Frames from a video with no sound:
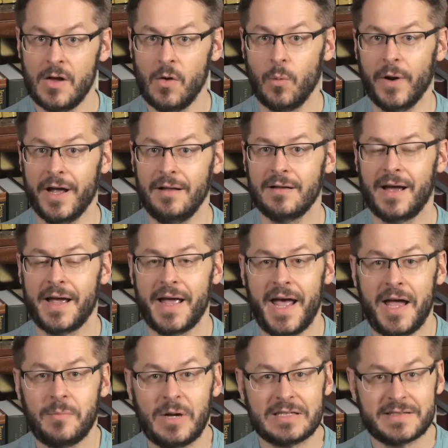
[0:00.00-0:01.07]
Well, I
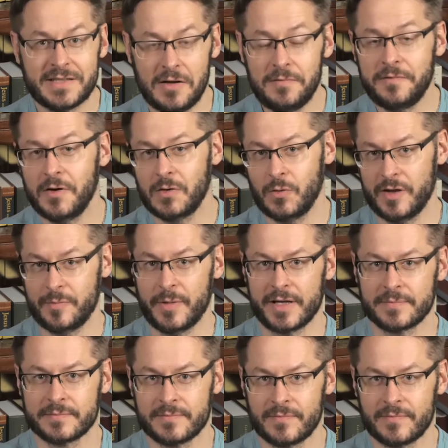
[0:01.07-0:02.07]
had my cell phone with me.